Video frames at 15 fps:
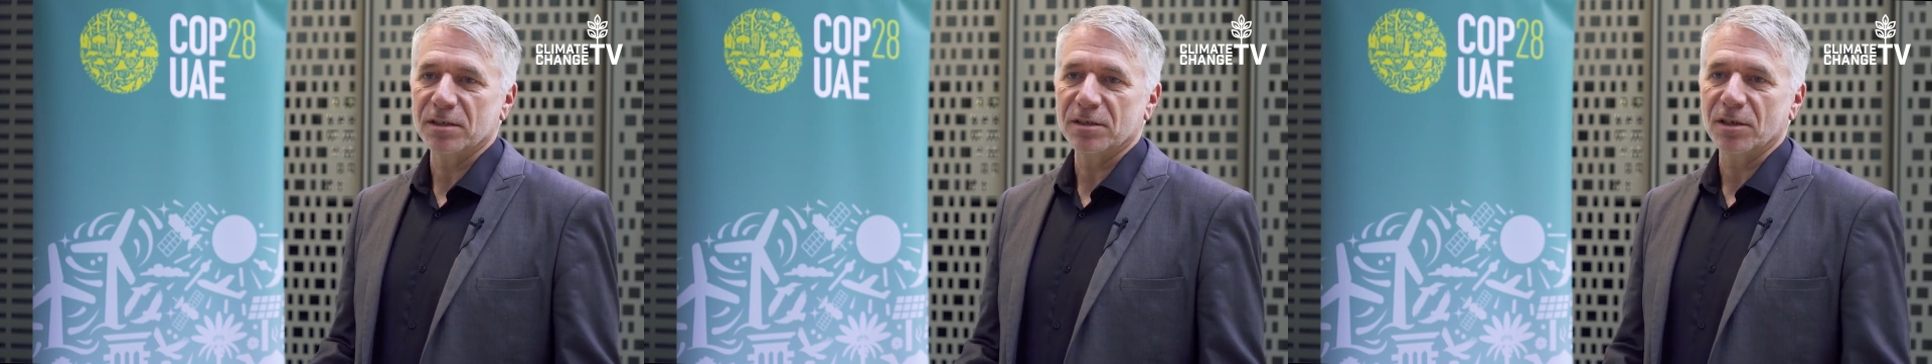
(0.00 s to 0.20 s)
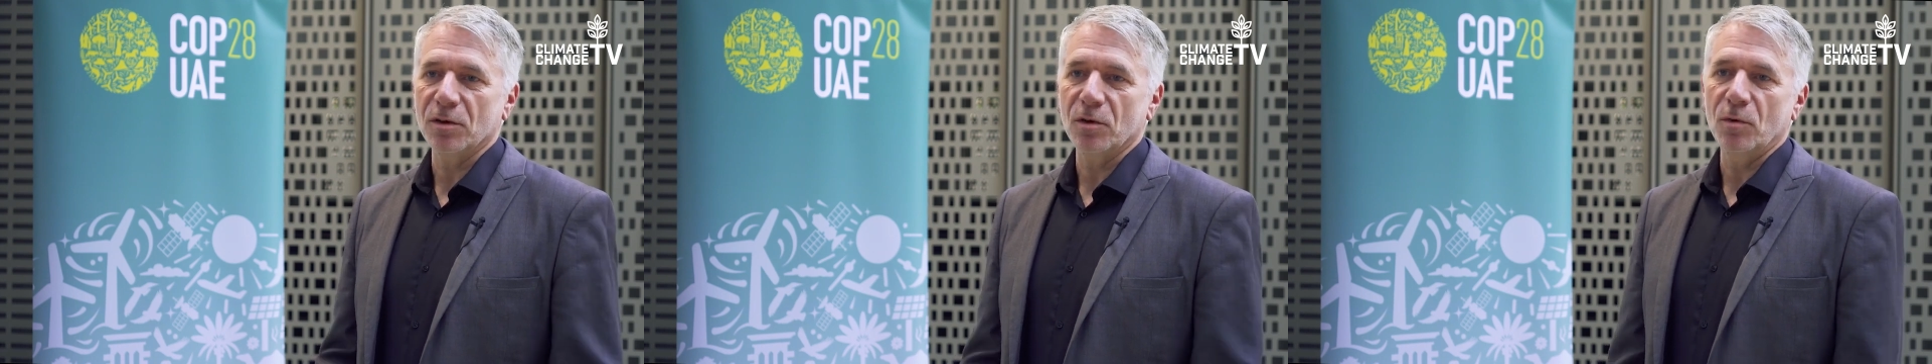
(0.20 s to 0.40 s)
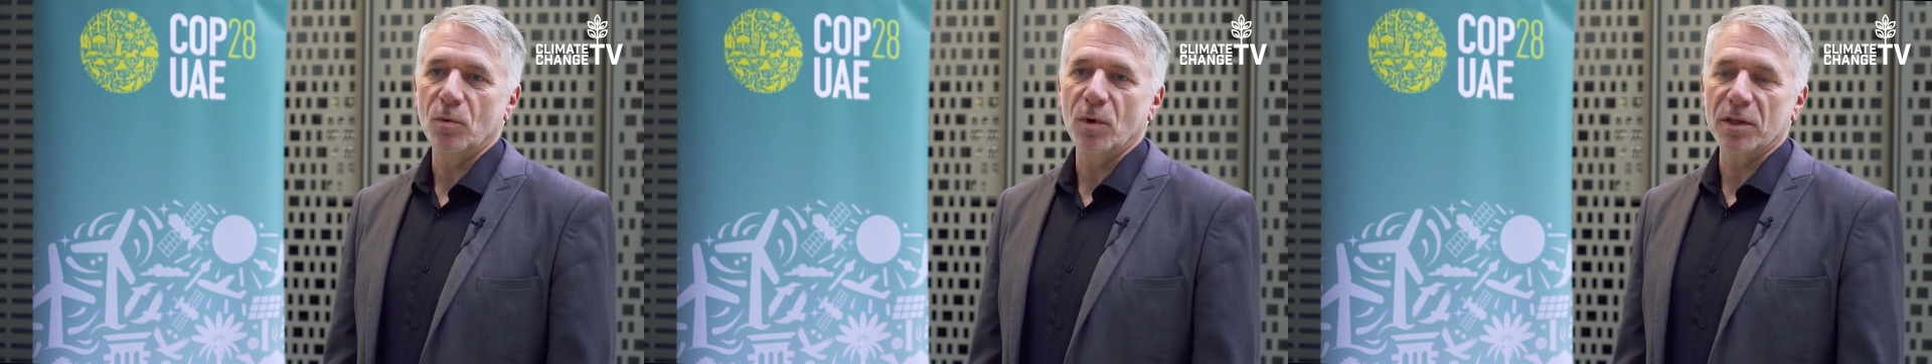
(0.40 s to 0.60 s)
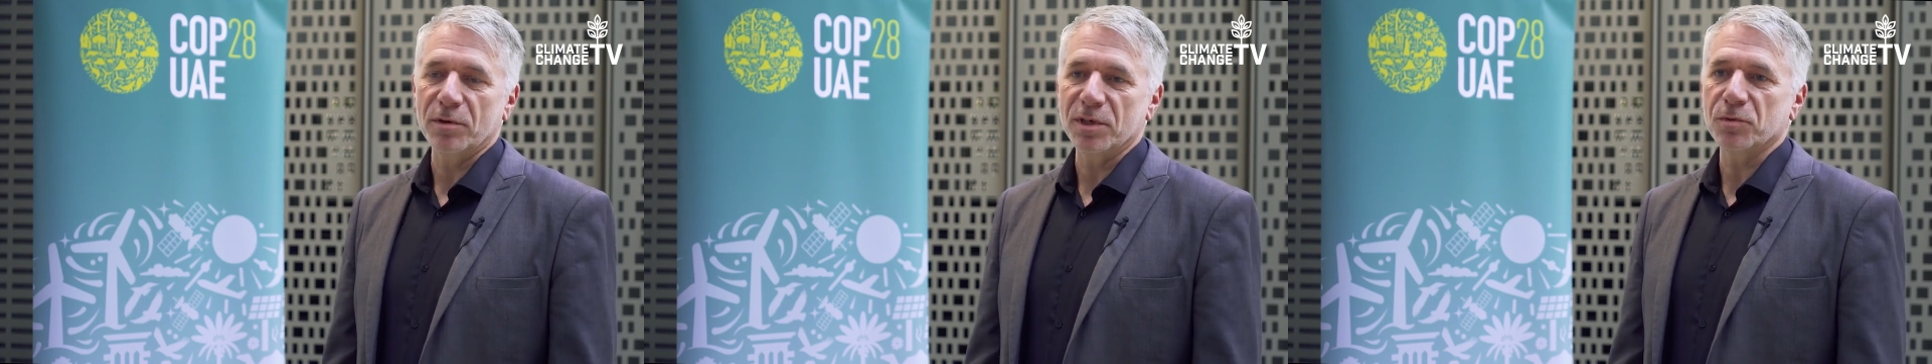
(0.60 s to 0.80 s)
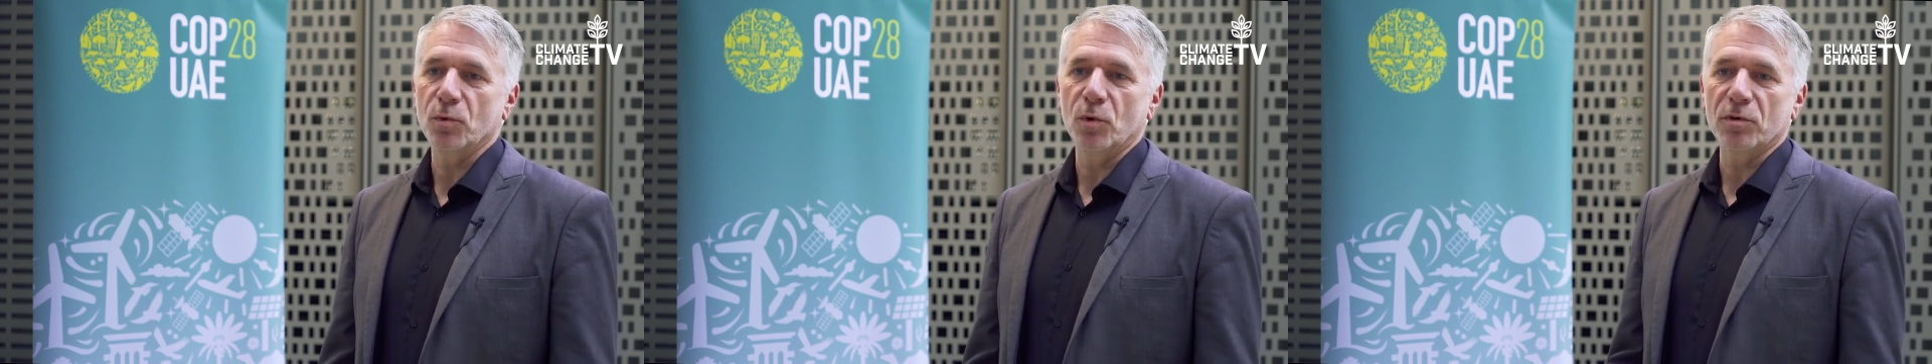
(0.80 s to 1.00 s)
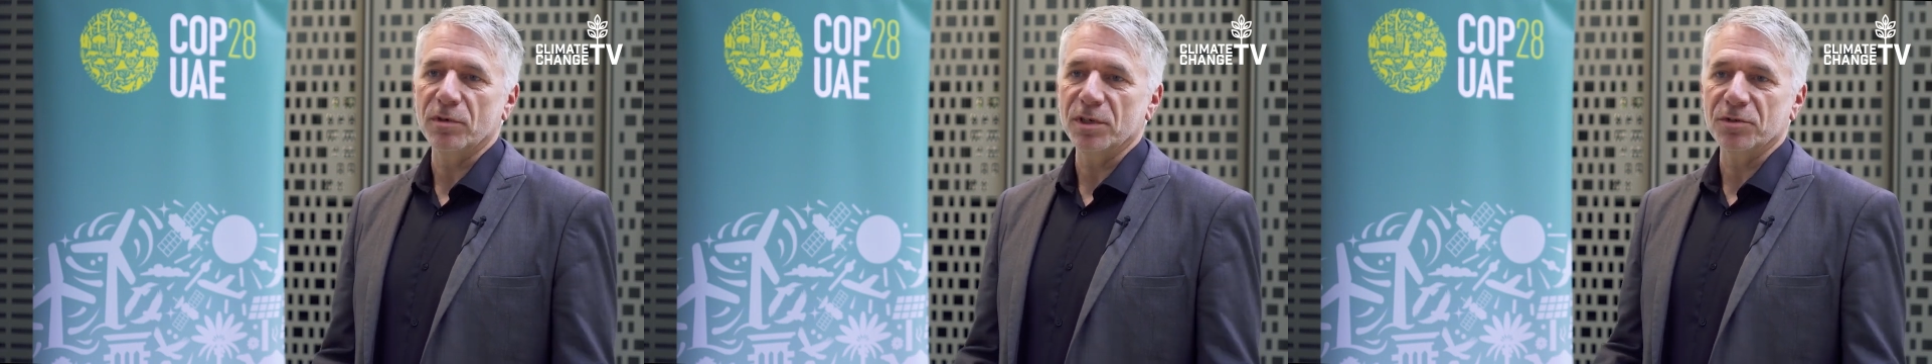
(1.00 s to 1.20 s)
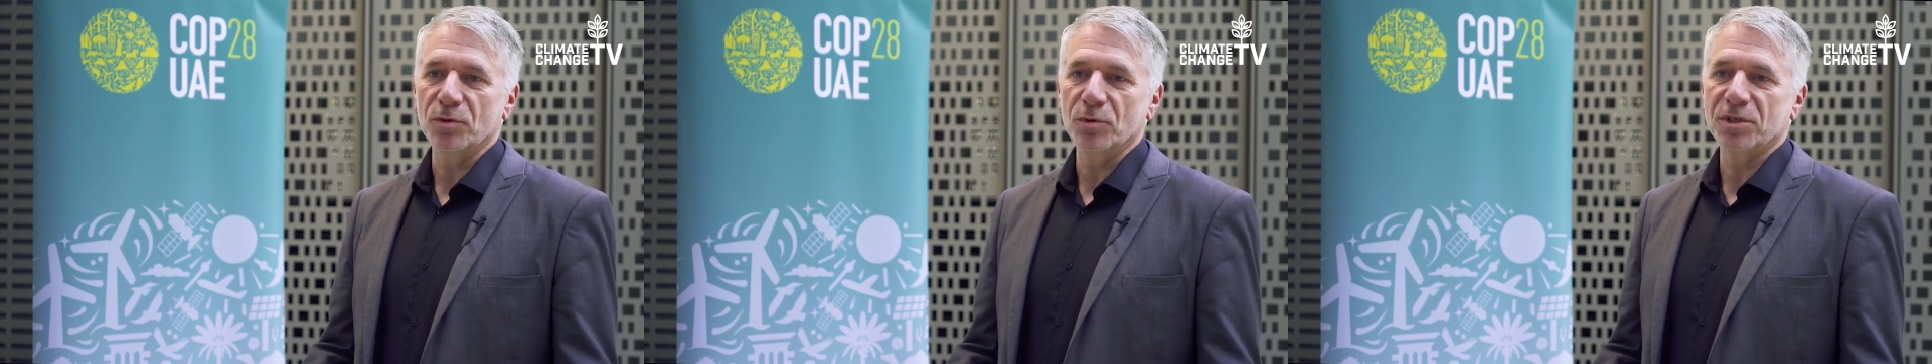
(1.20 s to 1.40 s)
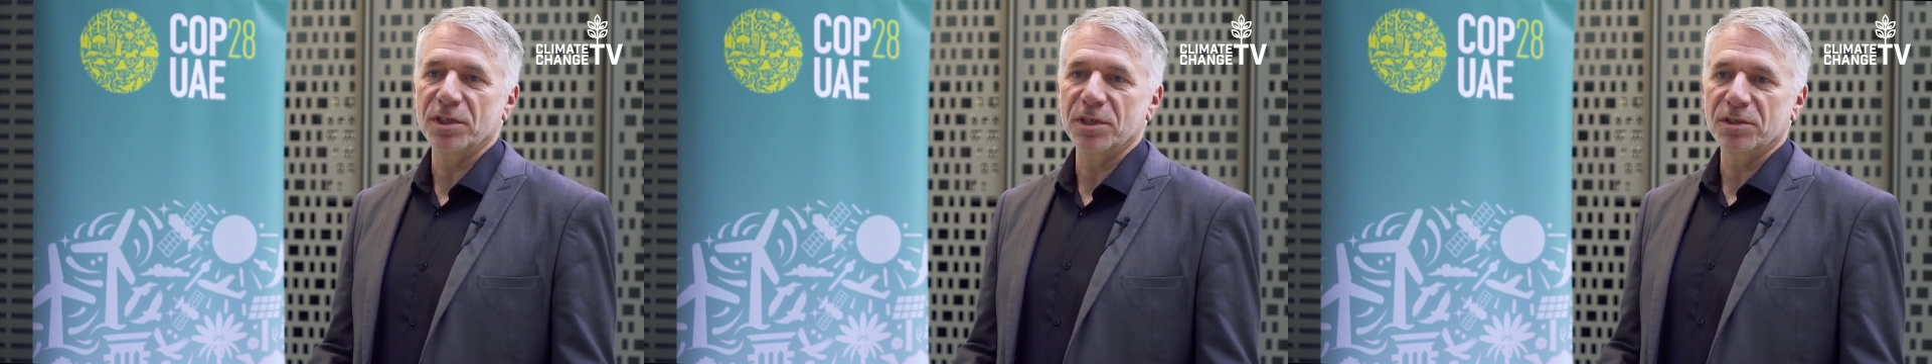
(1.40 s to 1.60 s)
So whether it's water
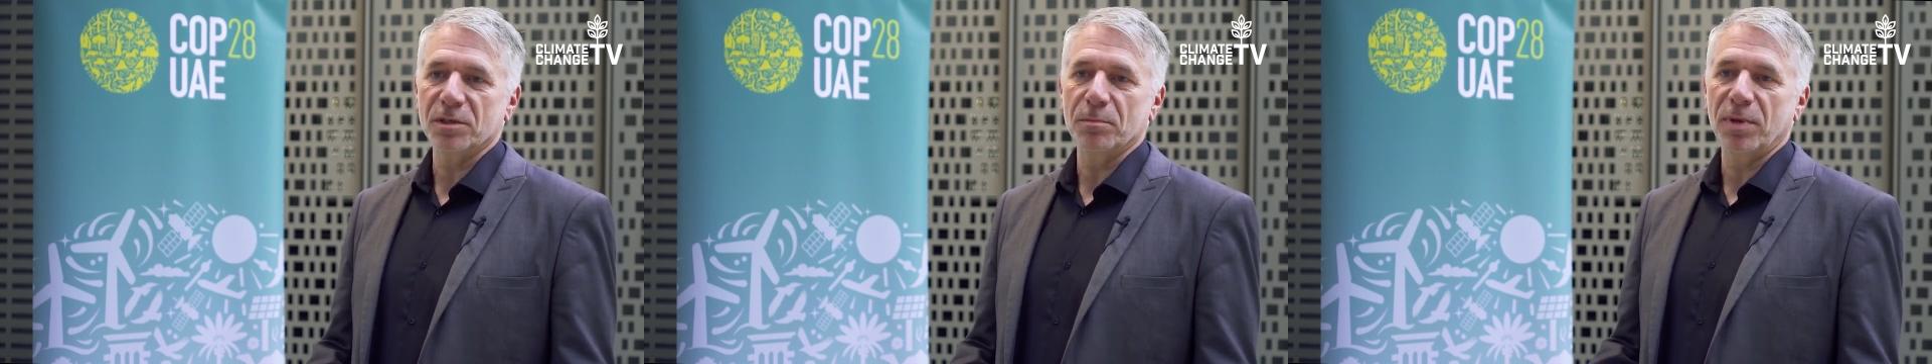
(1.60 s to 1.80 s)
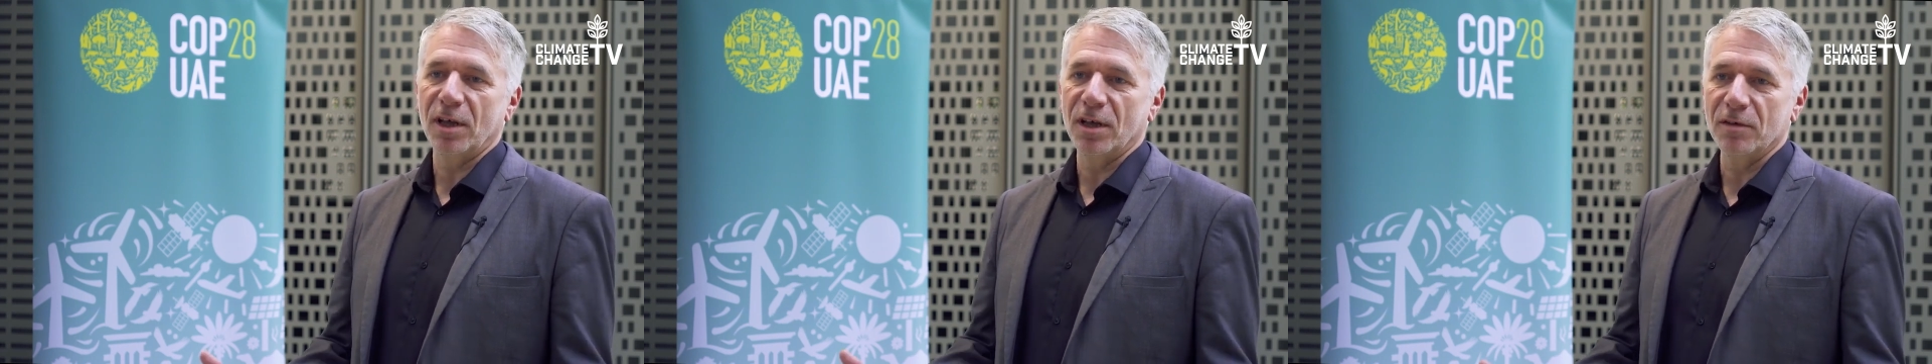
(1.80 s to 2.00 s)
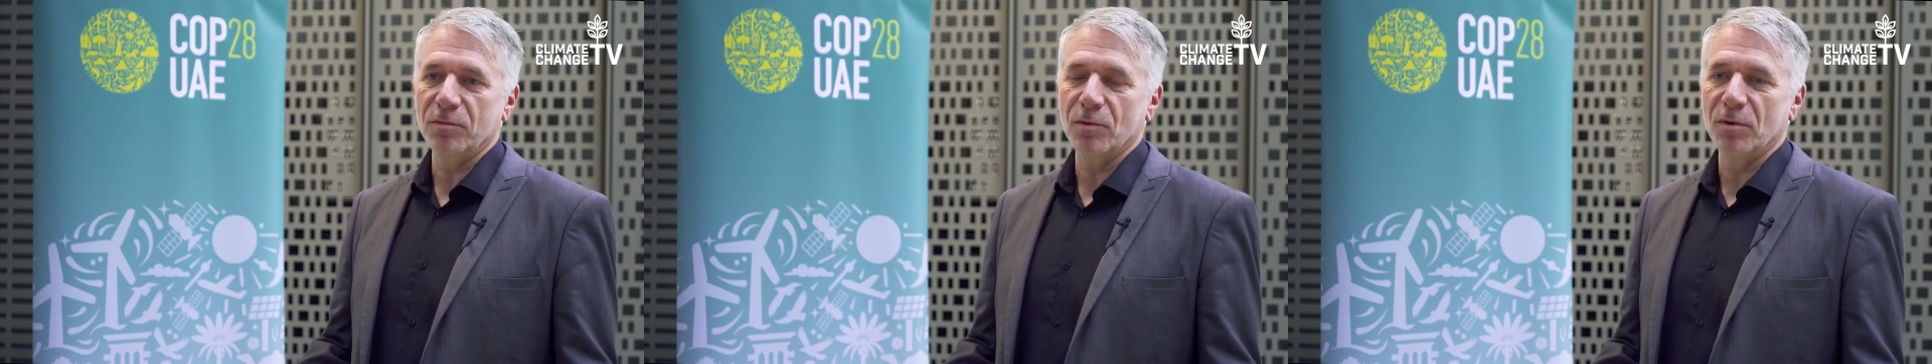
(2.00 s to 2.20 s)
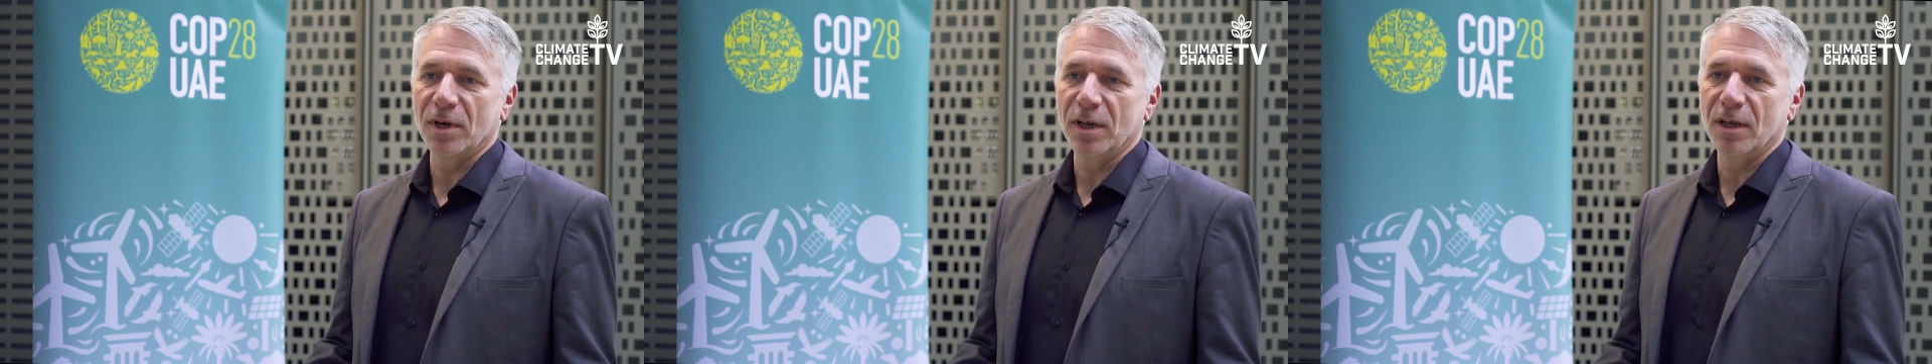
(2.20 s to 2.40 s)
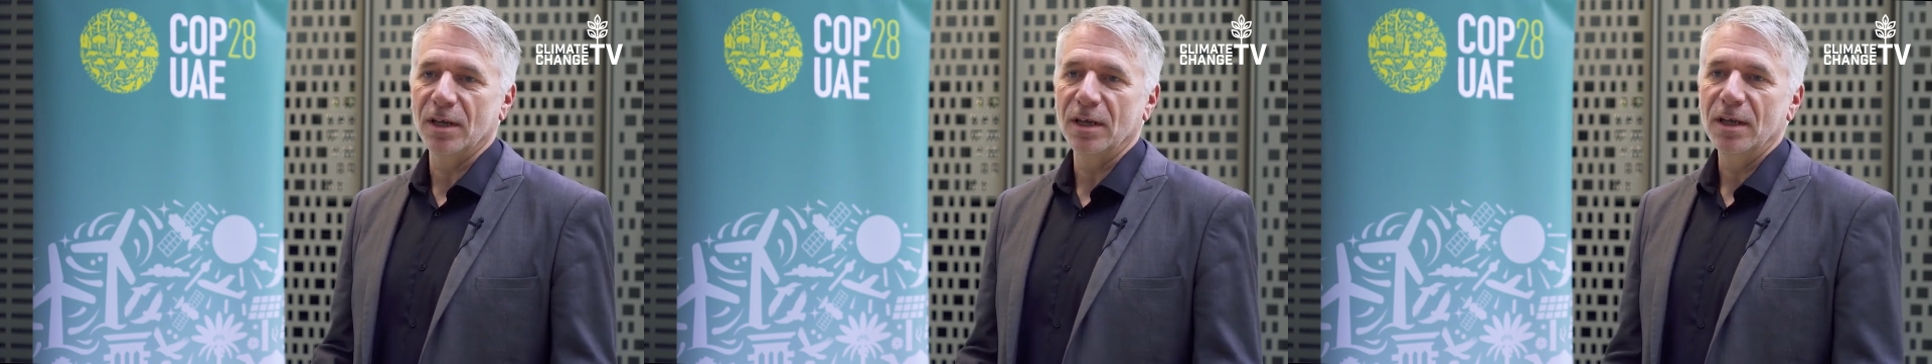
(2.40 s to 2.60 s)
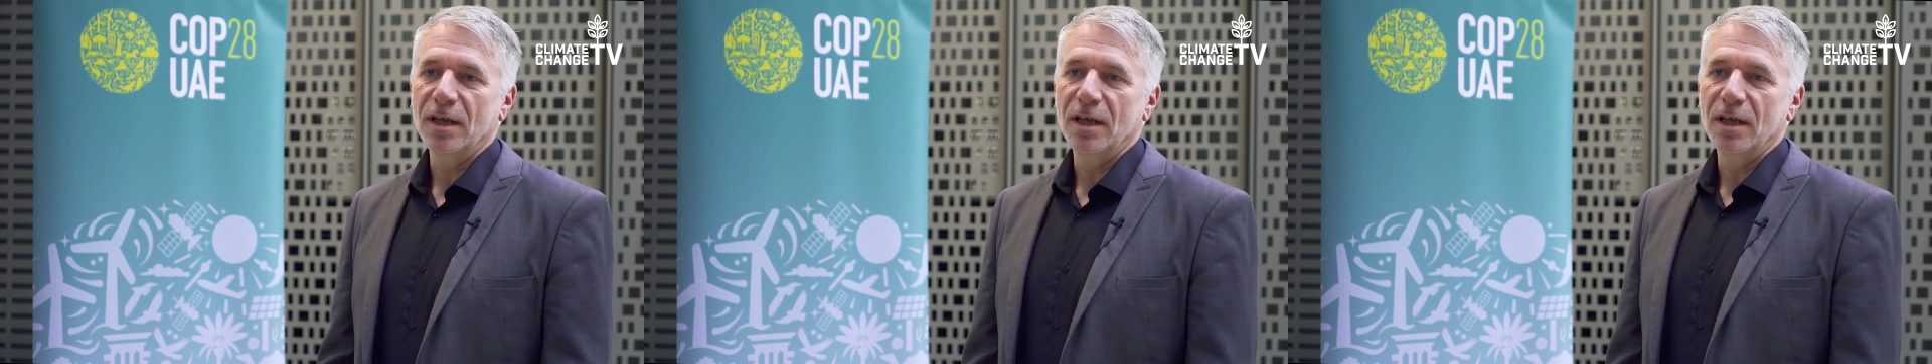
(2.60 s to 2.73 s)
resources, supply of water,